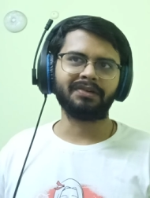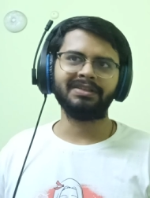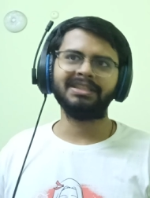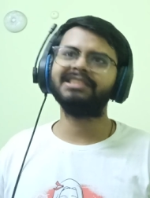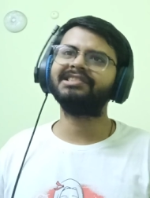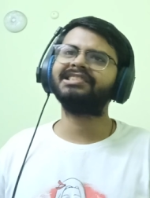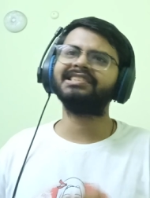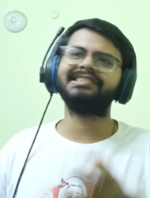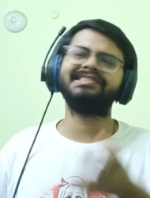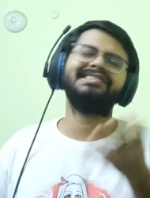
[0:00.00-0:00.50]

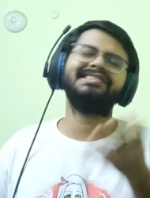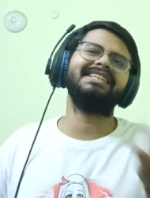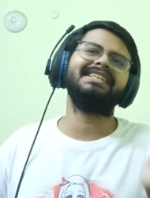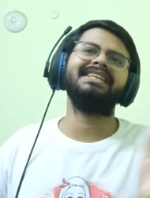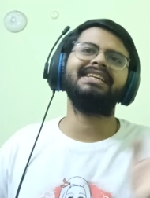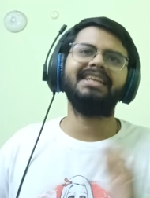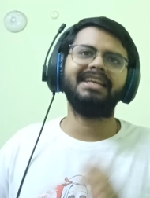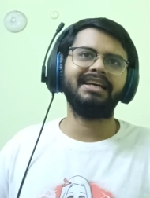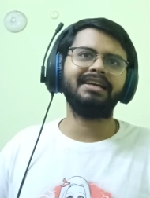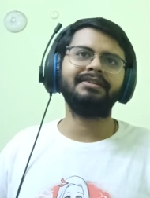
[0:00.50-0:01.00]
He's just
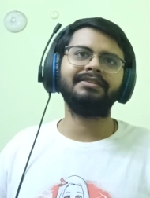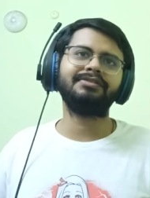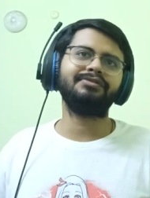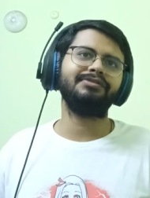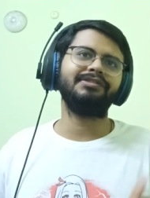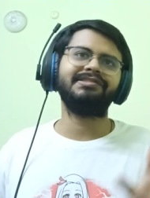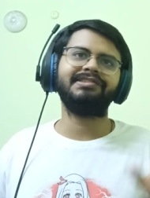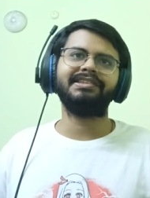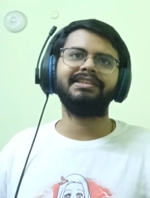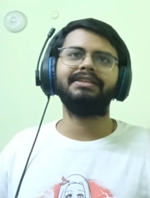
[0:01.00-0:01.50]
sitting here
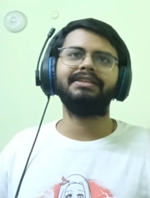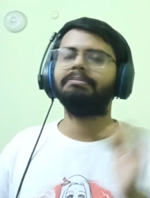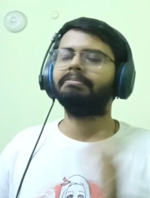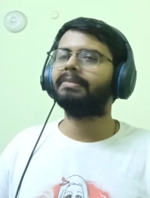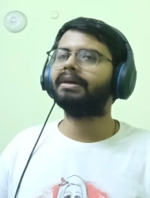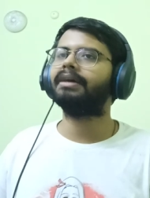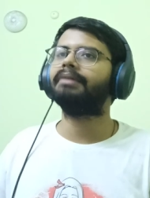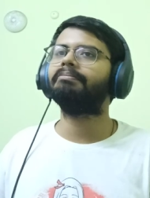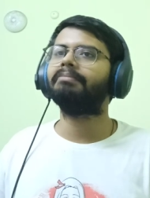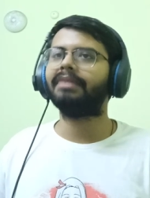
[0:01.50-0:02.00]
to
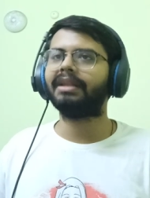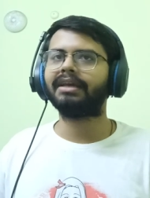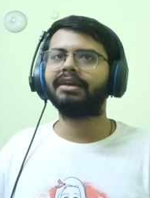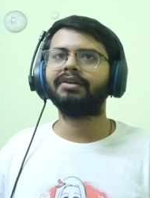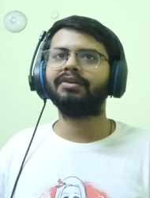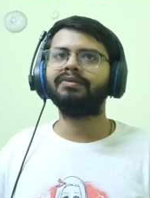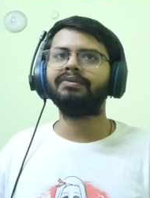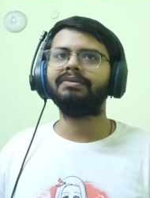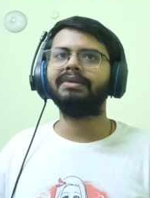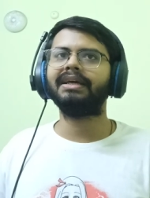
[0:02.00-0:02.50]
see,
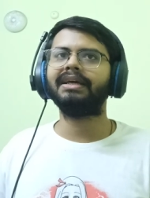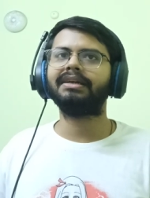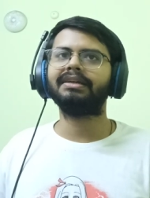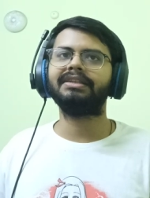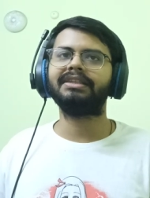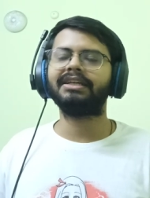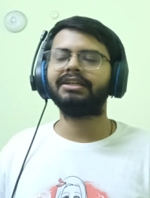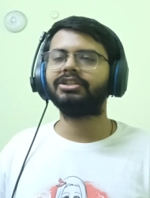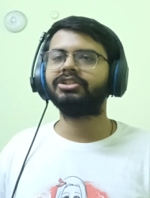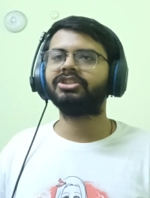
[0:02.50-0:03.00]
like, you know,
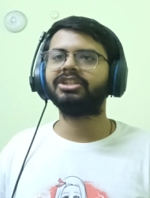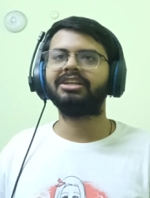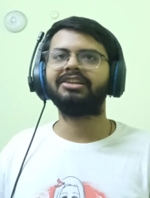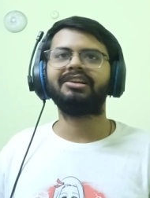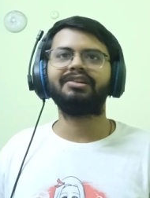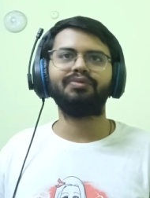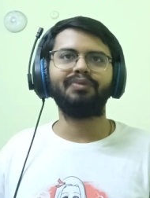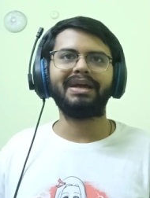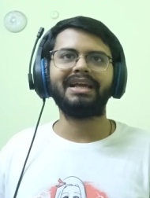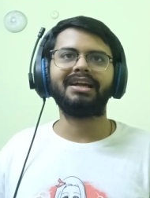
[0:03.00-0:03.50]
like their
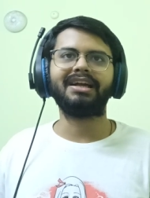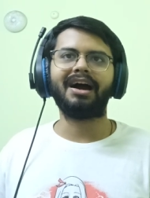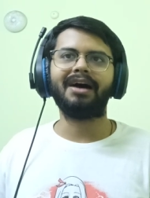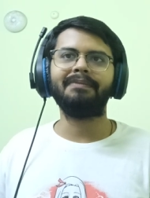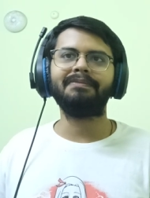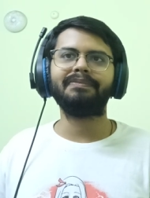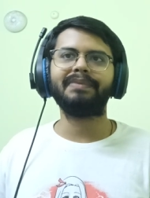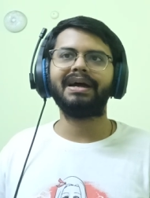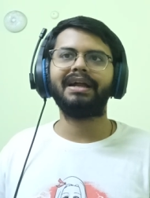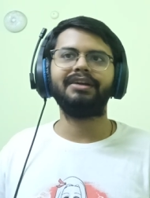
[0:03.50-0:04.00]
children wake
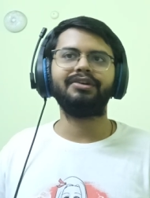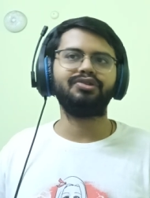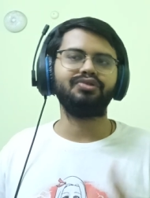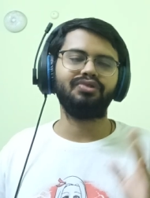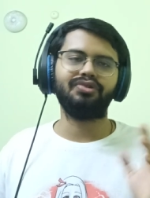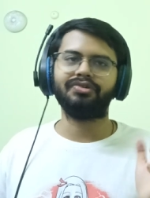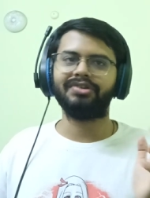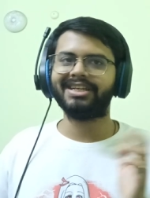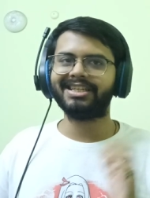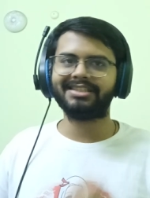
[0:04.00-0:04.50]
up and
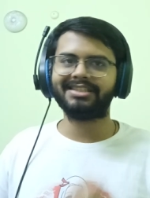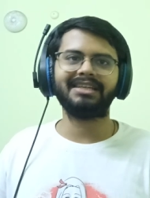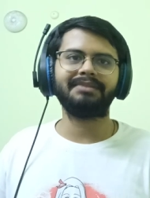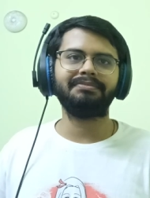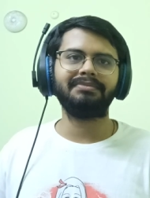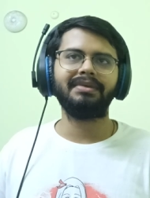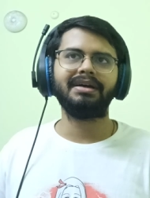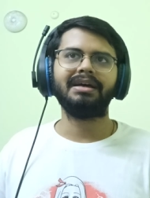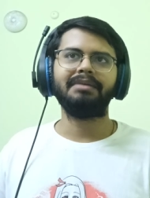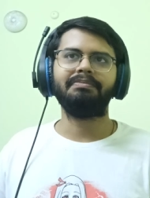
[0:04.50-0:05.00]
to greet
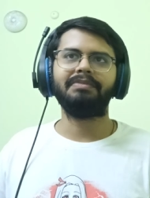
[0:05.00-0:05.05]
them